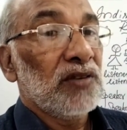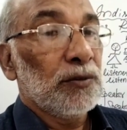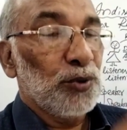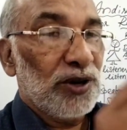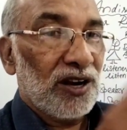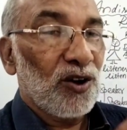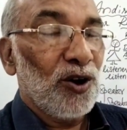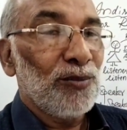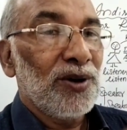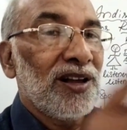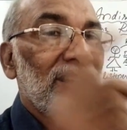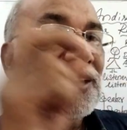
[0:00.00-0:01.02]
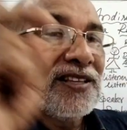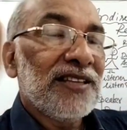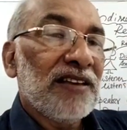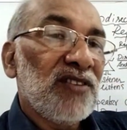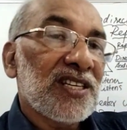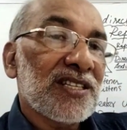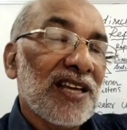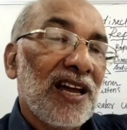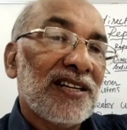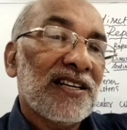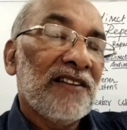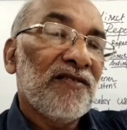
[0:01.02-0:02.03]
we put a comma, then we
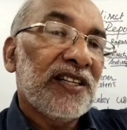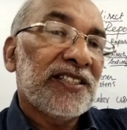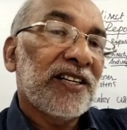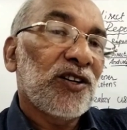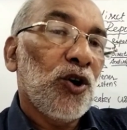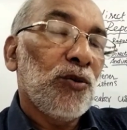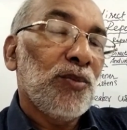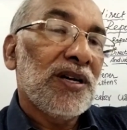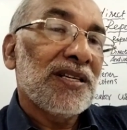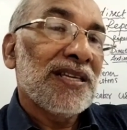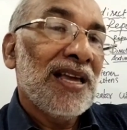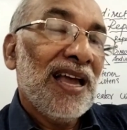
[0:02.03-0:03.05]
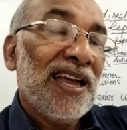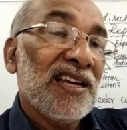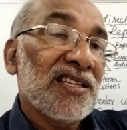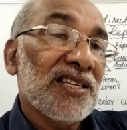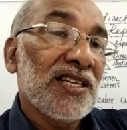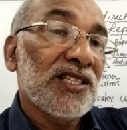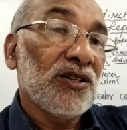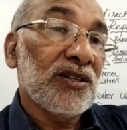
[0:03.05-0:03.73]
start inverted commas and says,